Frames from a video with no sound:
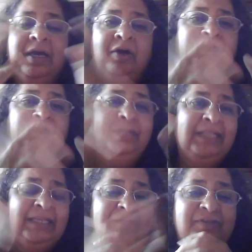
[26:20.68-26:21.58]
hopefully
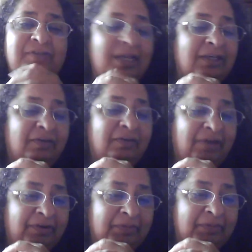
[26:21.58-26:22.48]
that gives you, thank you
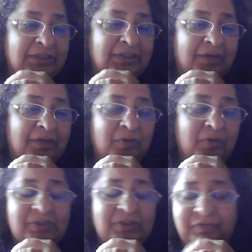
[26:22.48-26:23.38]
very much,
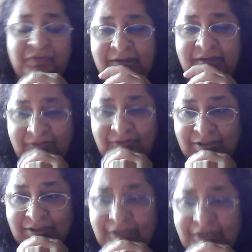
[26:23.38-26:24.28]
Mohammed Sufyan
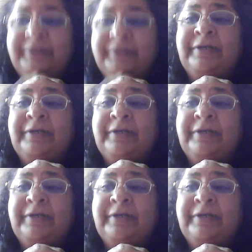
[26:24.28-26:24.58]
Raja,